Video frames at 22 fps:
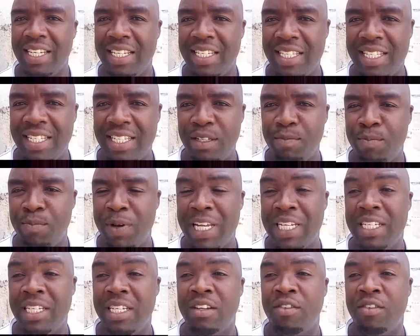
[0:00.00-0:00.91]
is
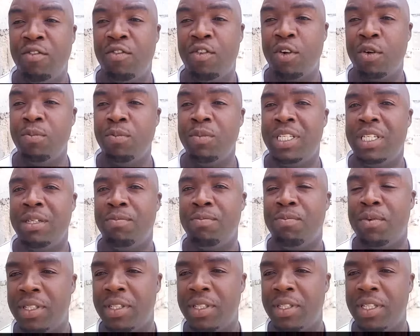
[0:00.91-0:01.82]
departing from
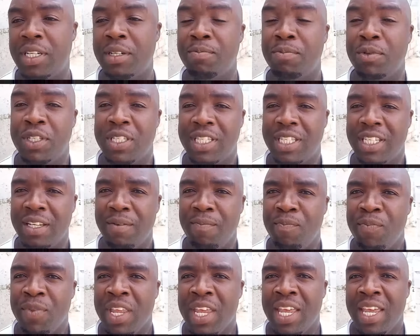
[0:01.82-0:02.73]
TPC,
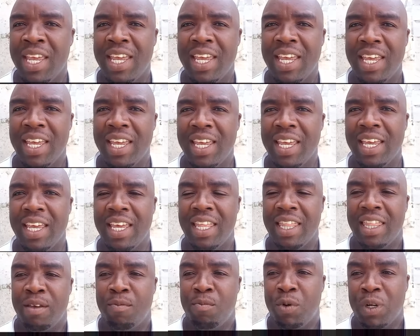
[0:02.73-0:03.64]

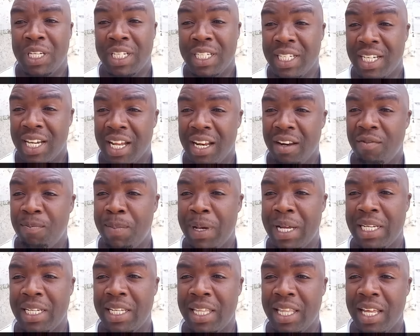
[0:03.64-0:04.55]
uh, the political
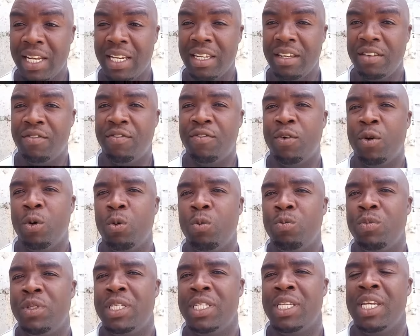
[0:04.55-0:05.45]
party that he
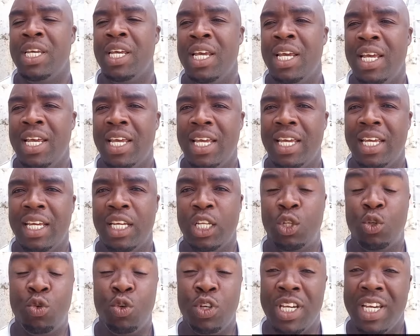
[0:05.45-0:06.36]
formed uh,
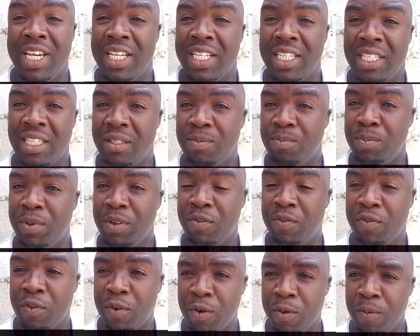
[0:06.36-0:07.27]
two years
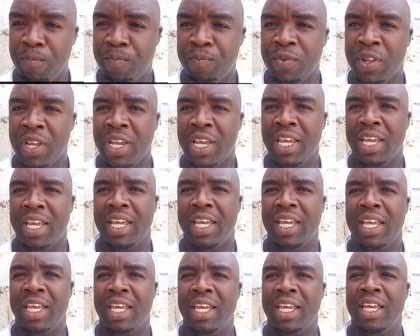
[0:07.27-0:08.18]
before.
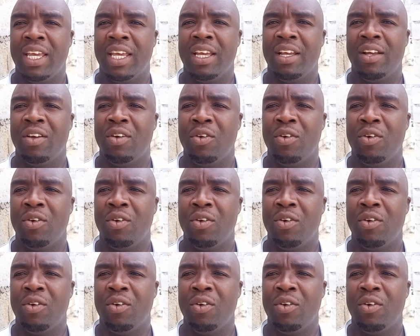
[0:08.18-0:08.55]
Uh,